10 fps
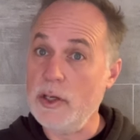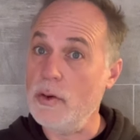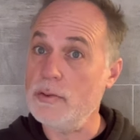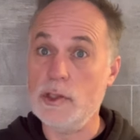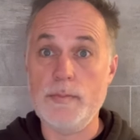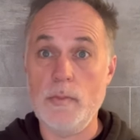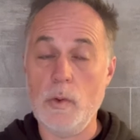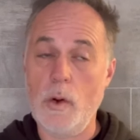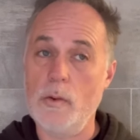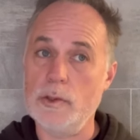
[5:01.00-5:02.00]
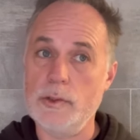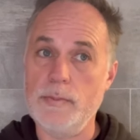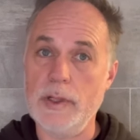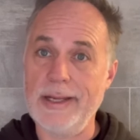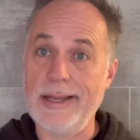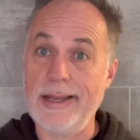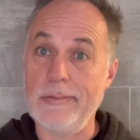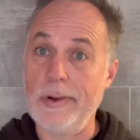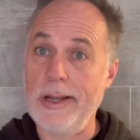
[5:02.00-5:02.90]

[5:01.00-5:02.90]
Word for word: you know, oh, and,